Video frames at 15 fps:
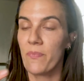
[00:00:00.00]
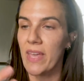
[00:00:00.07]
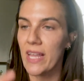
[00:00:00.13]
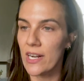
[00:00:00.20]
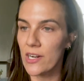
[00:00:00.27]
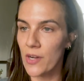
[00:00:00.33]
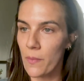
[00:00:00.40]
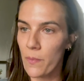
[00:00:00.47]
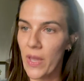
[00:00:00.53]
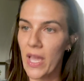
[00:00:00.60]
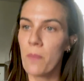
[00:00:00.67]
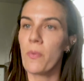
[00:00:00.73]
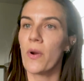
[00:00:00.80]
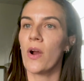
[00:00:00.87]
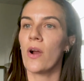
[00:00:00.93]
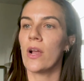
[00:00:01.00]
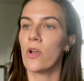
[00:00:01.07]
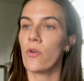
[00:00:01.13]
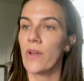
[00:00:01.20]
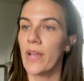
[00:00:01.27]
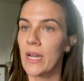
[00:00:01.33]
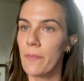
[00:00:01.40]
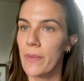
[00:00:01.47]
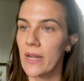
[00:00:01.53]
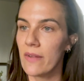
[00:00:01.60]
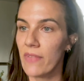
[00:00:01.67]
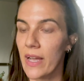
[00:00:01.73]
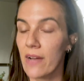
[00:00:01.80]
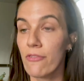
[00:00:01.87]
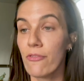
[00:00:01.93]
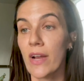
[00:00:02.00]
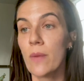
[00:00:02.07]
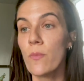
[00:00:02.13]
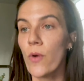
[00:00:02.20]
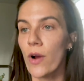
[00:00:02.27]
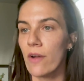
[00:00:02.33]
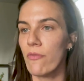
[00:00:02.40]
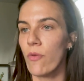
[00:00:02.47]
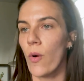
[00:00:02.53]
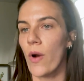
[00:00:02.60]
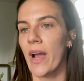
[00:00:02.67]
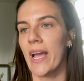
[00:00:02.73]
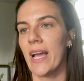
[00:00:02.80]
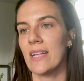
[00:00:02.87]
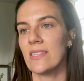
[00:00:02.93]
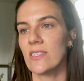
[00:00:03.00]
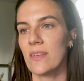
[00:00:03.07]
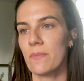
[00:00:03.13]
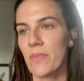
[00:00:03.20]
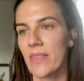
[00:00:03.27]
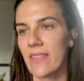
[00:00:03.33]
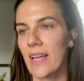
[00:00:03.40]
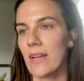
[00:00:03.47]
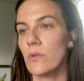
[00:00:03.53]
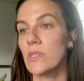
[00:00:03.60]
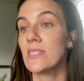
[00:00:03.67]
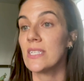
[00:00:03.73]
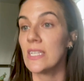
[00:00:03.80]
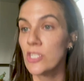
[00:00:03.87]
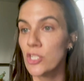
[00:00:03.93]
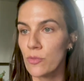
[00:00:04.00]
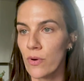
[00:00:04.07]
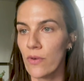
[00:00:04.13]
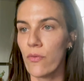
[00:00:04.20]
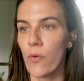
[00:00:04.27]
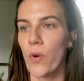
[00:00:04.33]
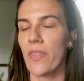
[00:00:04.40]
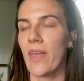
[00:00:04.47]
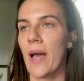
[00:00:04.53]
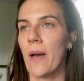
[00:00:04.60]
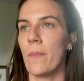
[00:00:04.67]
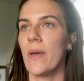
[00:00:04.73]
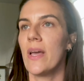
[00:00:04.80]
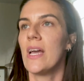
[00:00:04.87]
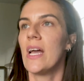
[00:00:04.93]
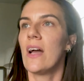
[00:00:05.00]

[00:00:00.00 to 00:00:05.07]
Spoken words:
get it on paper and create a bit of like a framework for it and something that was teachable for them,